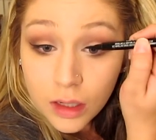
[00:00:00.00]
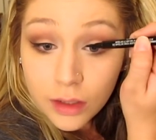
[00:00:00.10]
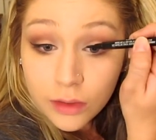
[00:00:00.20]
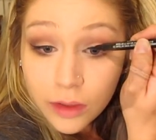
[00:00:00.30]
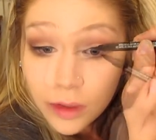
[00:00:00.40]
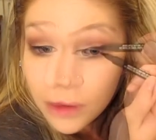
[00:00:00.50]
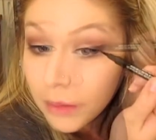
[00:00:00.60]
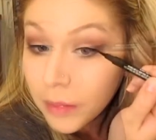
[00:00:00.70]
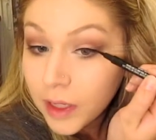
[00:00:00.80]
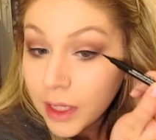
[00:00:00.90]
I don't know.
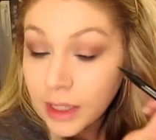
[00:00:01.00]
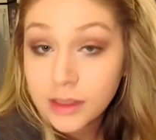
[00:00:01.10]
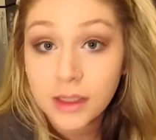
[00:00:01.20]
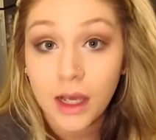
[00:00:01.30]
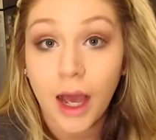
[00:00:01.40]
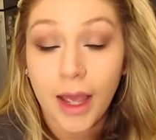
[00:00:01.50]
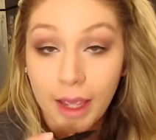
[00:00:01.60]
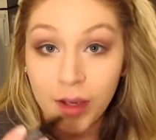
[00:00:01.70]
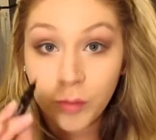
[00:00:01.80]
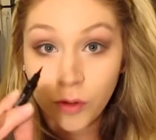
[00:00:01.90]
But yes, I
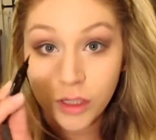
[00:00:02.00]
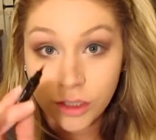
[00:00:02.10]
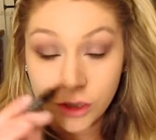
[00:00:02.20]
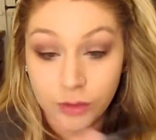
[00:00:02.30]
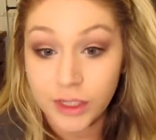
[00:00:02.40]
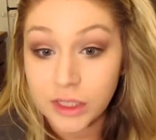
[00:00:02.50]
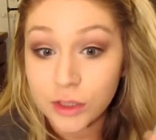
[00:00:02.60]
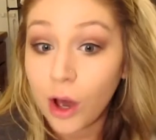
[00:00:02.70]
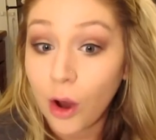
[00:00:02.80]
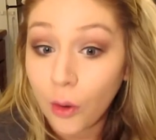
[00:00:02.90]
am going to do it.
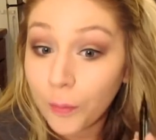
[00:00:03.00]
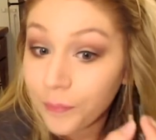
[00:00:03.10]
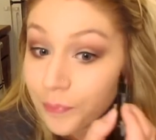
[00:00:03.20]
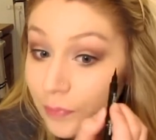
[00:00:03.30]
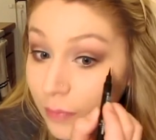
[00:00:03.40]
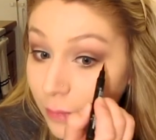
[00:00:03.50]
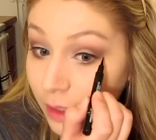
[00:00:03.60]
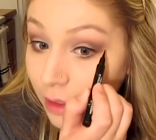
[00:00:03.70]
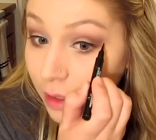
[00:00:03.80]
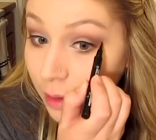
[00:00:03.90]
So
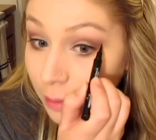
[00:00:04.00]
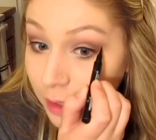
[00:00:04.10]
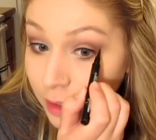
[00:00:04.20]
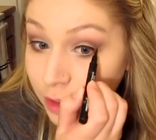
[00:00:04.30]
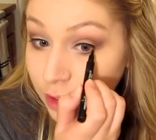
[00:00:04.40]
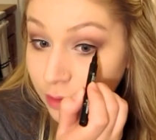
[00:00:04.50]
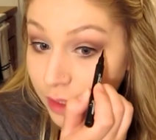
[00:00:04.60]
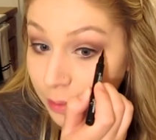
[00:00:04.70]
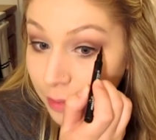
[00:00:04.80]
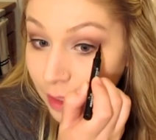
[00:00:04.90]
make sure you
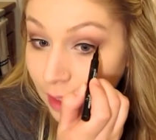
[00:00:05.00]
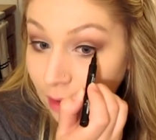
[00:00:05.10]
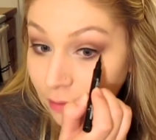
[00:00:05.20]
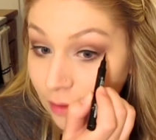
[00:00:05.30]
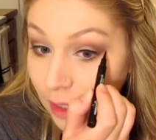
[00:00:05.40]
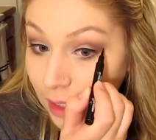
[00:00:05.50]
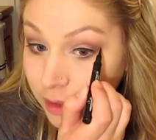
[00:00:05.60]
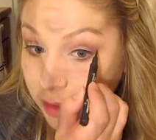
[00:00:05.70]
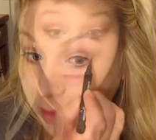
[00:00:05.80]
keep an eye out for that.